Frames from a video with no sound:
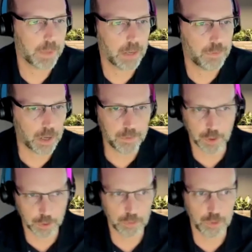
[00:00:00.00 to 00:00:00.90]
if
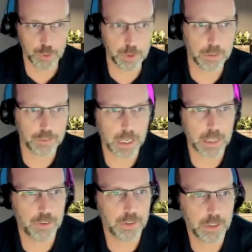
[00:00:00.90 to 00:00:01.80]
you're doing this
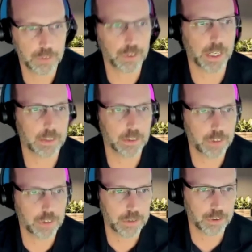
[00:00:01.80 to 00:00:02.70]
against a disconnected
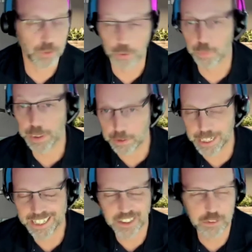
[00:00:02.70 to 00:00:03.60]
session or a
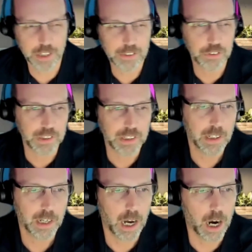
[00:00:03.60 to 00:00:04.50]
reconnected session,
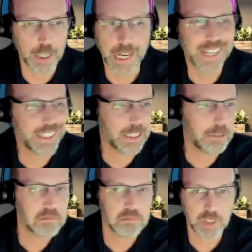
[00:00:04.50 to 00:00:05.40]
are there
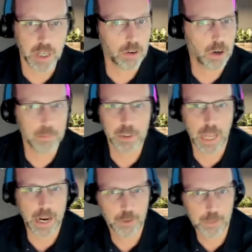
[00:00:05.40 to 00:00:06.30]
any common
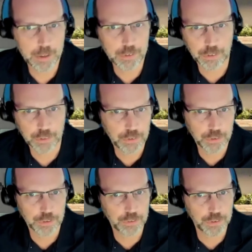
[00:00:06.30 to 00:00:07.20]
error messages you
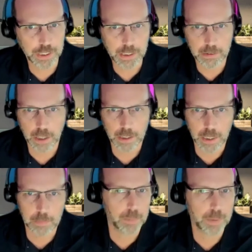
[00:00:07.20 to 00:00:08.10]
could see
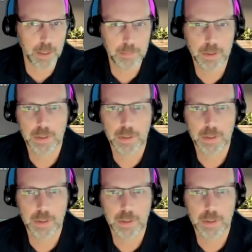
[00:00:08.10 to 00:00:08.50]
that pop up?